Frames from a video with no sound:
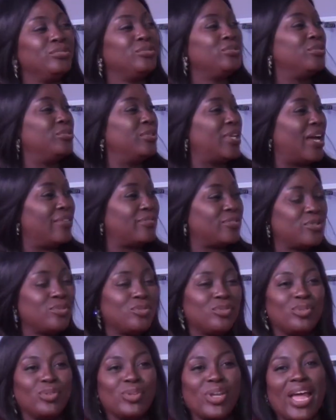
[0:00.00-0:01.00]

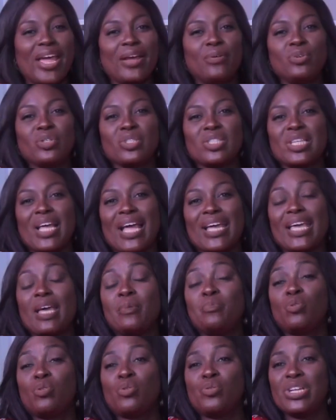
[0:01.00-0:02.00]
I kept
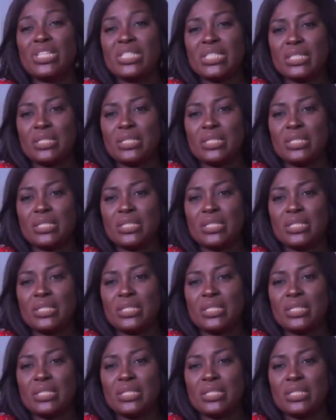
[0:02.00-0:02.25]
greeting.